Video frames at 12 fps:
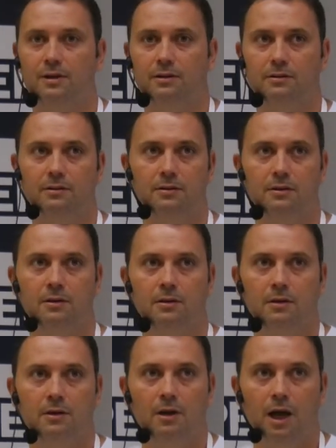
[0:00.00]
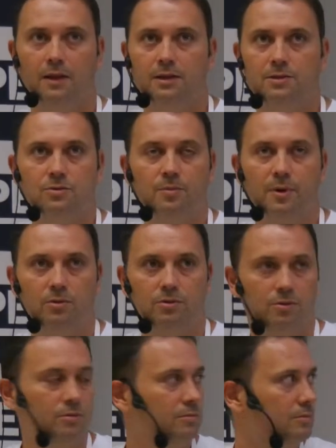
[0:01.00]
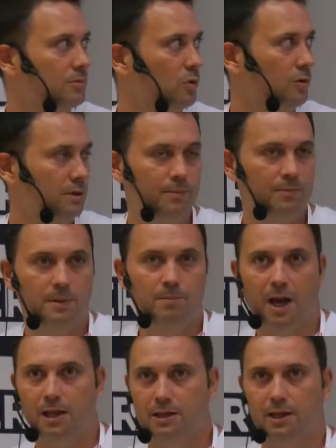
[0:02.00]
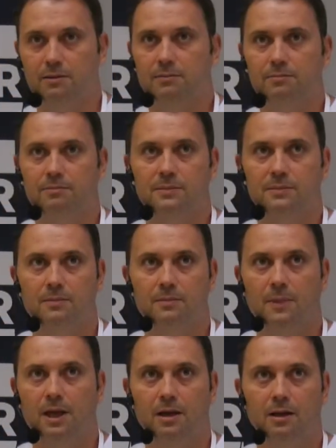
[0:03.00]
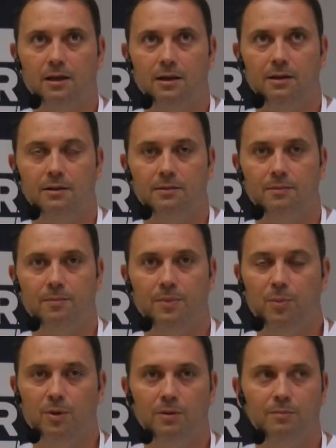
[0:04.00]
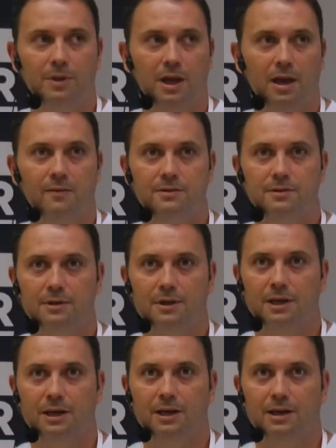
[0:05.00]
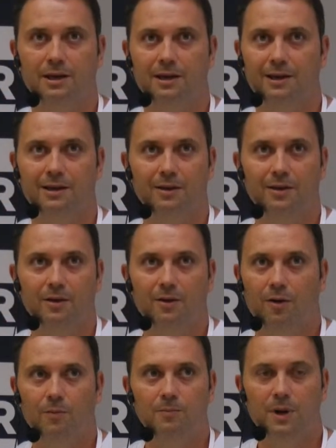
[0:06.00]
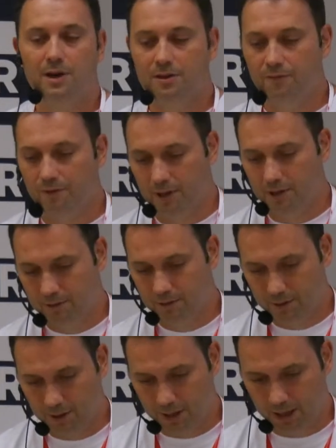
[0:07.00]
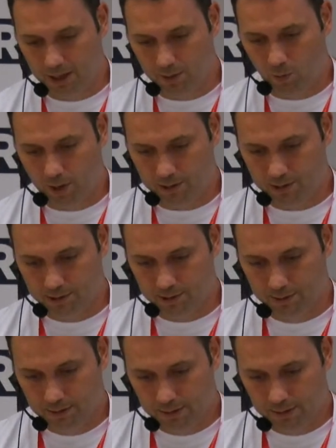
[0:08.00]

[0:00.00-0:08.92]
And it's super good to keep in mind that people behave on very different ways.